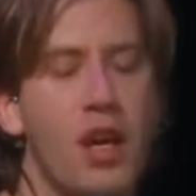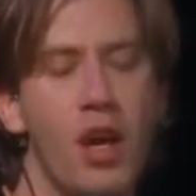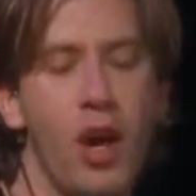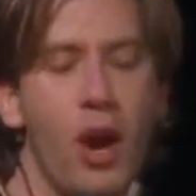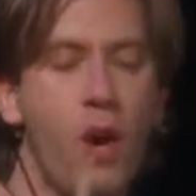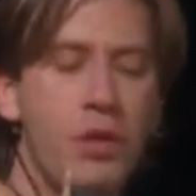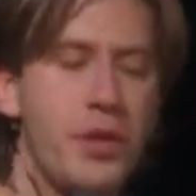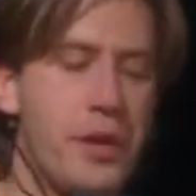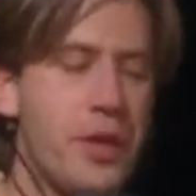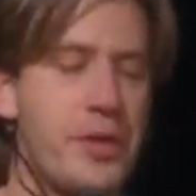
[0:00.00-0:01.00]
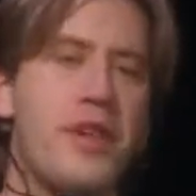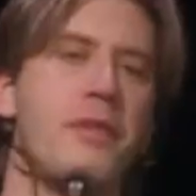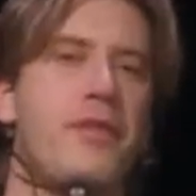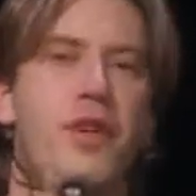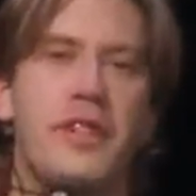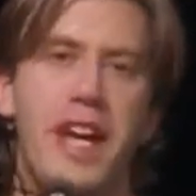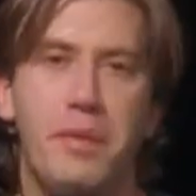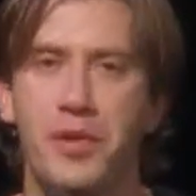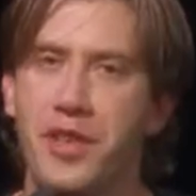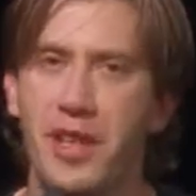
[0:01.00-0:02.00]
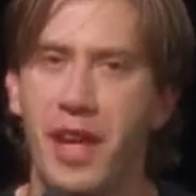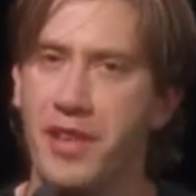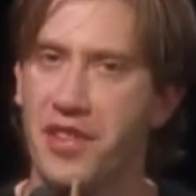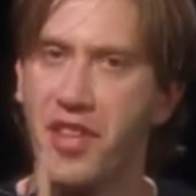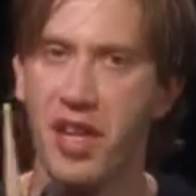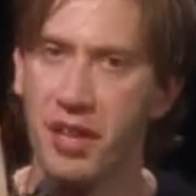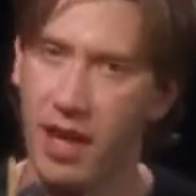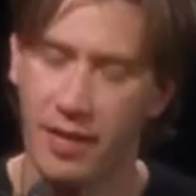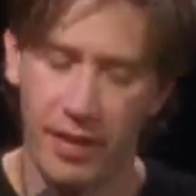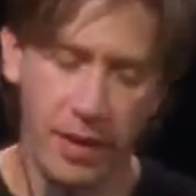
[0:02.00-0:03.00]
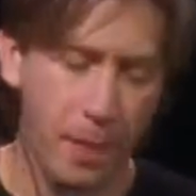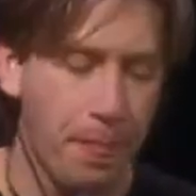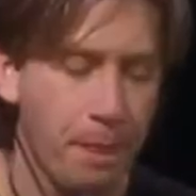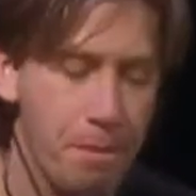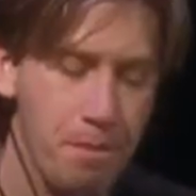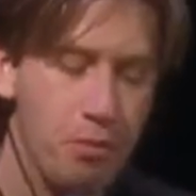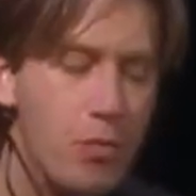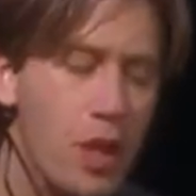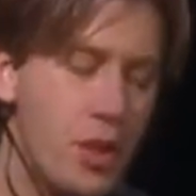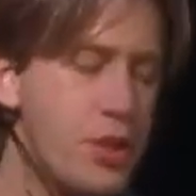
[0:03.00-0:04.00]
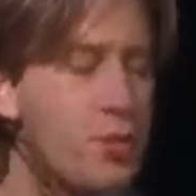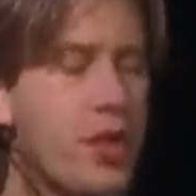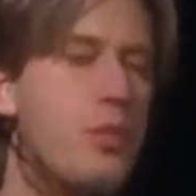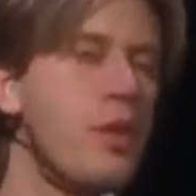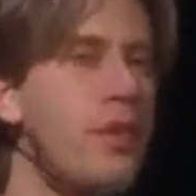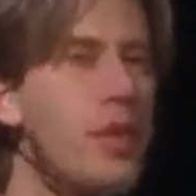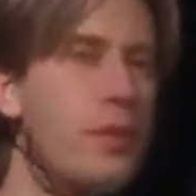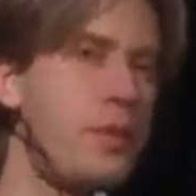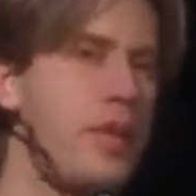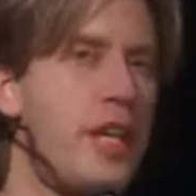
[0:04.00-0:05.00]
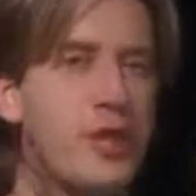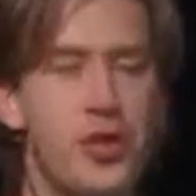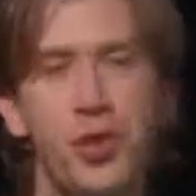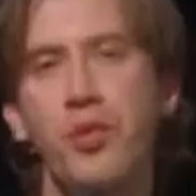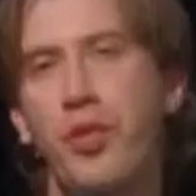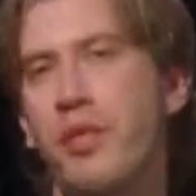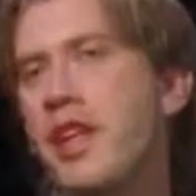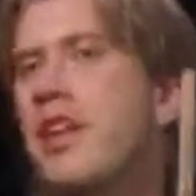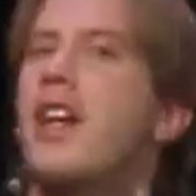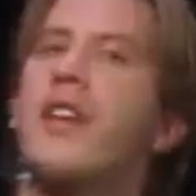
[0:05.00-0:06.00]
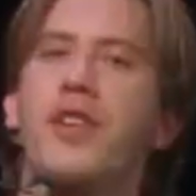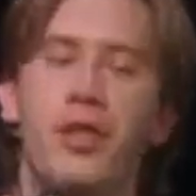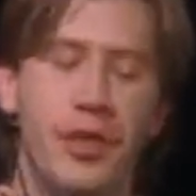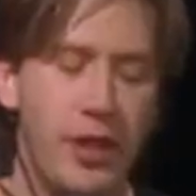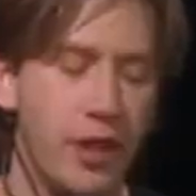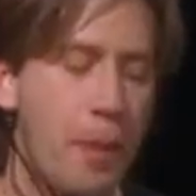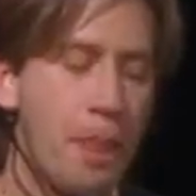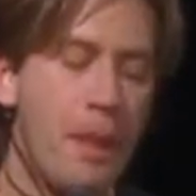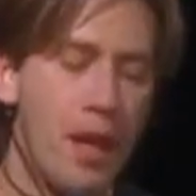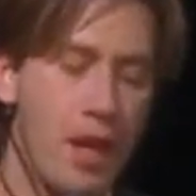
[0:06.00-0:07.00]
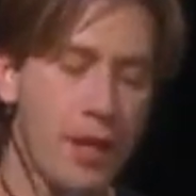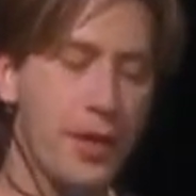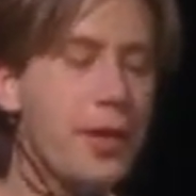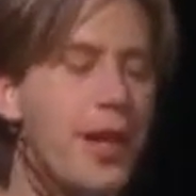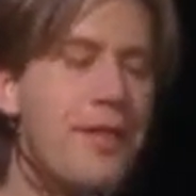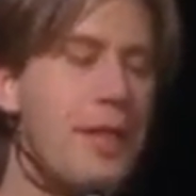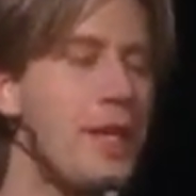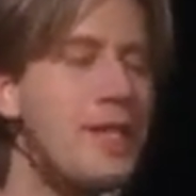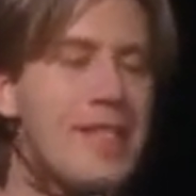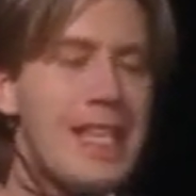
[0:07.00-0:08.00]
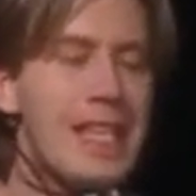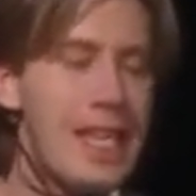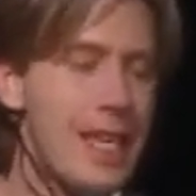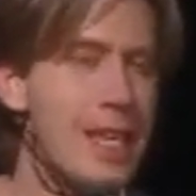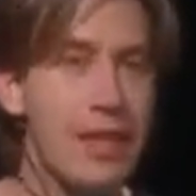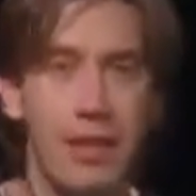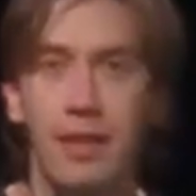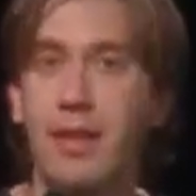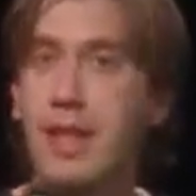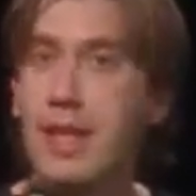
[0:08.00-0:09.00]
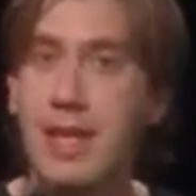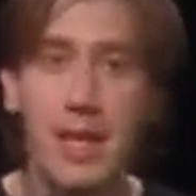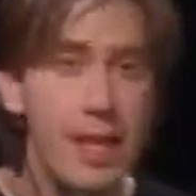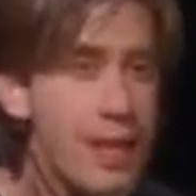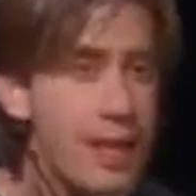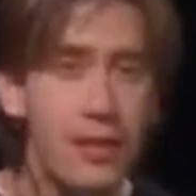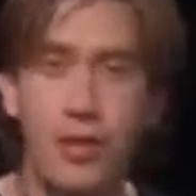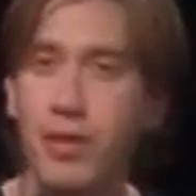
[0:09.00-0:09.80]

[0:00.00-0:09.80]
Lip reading: holy grail term of all Latin music, and that is the clave. In this rhythm, we're going to be playing a 2-3 clave over here. The clave is the key to the